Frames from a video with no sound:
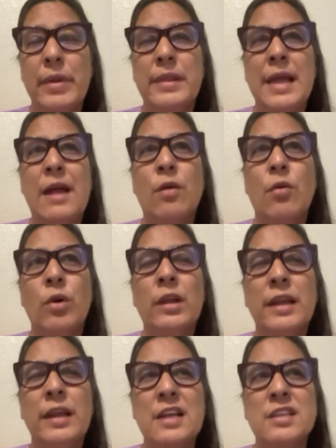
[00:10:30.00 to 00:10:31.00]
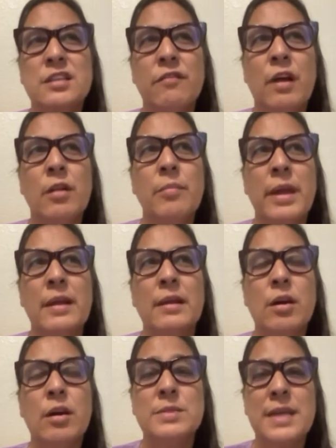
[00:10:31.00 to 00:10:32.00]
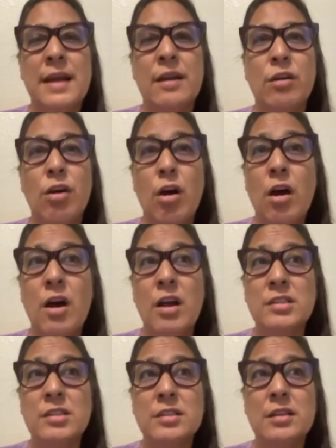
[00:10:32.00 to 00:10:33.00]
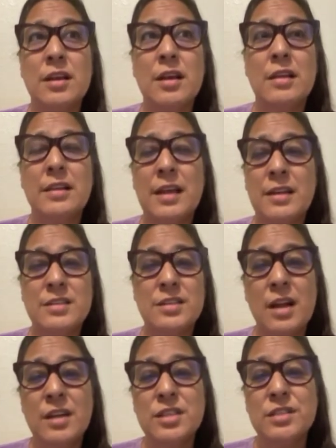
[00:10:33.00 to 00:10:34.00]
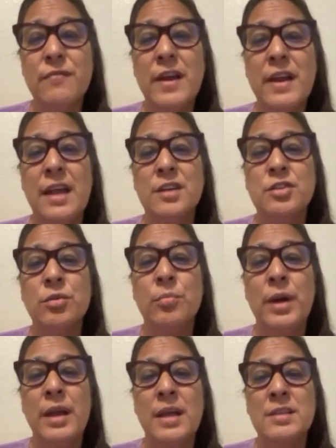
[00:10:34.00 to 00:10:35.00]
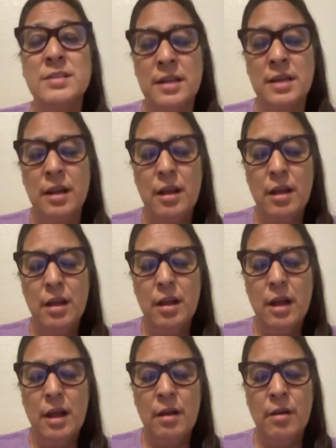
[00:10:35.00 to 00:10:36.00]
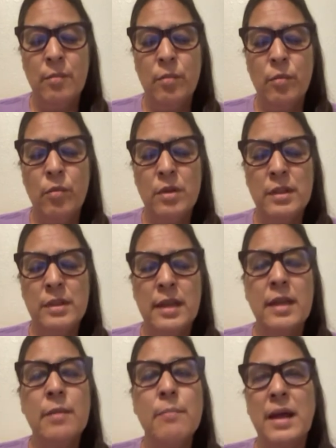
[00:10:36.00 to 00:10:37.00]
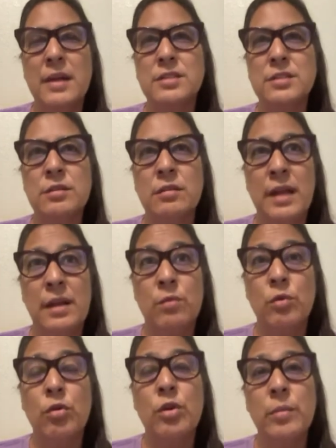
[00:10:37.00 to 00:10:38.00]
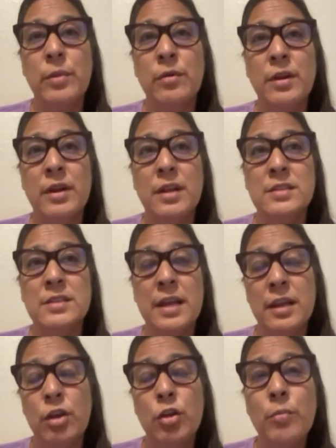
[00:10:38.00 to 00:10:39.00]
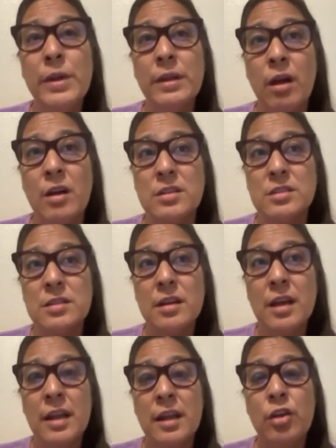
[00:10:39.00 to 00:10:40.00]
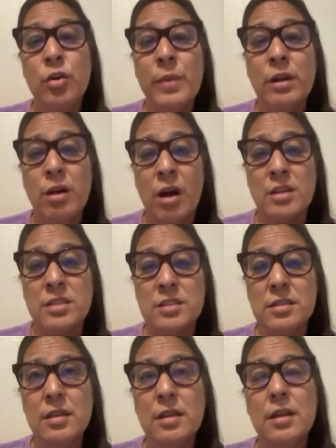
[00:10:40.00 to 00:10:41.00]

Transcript: but that oil and gas development comes at a cost that is not just financial, but as in the impacts to like real communities and a human loss and a human cost.